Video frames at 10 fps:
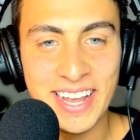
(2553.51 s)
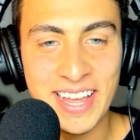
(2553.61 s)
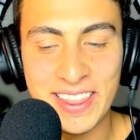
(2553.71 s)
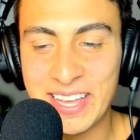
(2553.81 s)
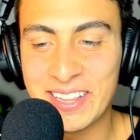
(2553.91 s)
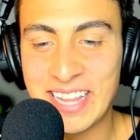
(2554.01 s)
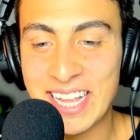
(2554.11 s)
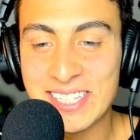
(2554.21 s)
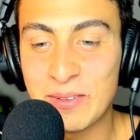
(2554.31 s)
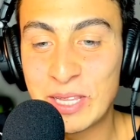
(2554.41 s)
i think
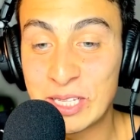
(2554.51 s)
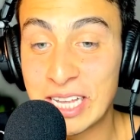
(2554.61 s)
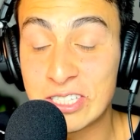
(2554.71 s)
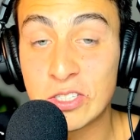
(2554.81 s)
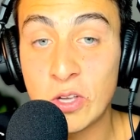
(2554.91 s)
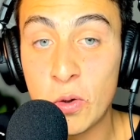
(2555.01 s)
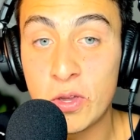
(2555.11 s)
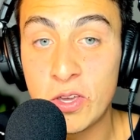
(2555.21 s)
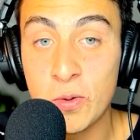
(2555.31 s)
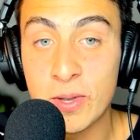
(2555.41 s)
that's something that's so
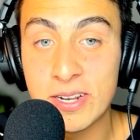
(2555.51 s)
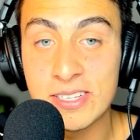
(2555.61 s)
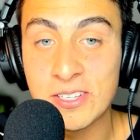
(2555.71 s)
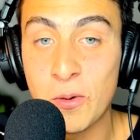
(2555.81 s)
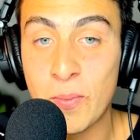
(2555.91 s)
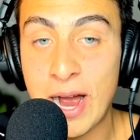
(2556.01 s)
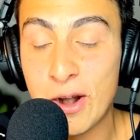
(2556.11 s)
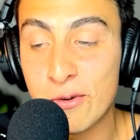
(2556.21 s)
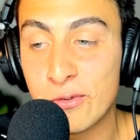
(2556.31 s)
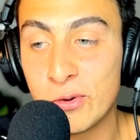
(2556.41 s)
human so
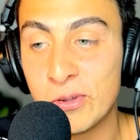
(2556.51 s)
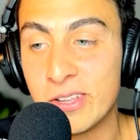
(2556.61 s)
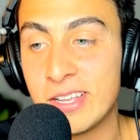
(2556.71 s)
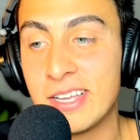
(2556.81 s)
powerful